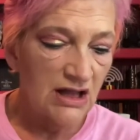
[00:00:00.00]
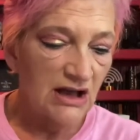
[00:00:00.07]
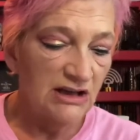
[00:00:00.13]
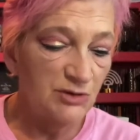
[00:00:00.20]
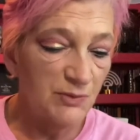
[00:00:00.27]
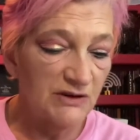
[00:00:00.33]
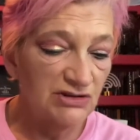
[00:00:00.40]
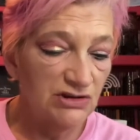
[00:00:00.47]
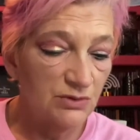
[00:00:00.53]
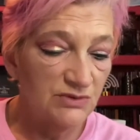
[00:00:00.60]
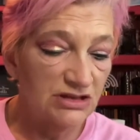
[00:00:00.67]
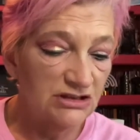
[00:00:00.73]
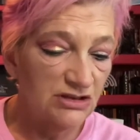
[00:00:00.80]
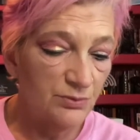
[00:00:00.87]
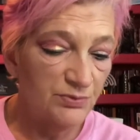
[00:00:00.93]
especially
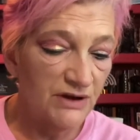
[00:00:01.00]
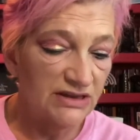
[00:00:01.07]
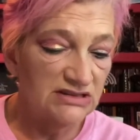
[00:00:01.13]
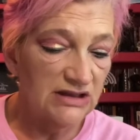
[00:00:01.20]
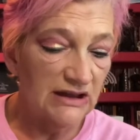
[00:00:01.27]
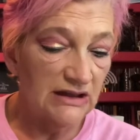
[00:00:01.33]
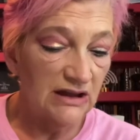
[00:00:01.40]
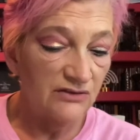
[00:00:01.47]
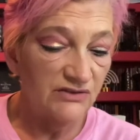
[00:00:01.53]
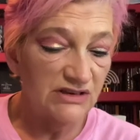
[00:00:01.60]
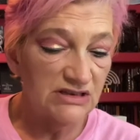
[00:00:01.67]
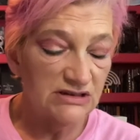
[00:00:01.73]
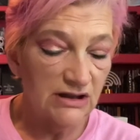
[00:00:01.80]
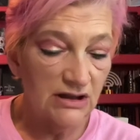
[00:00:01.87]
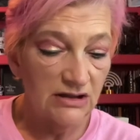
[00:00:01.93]
when there's a breathtaking
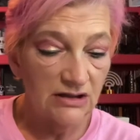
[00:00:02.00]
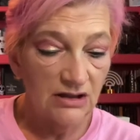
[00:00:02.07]
vista,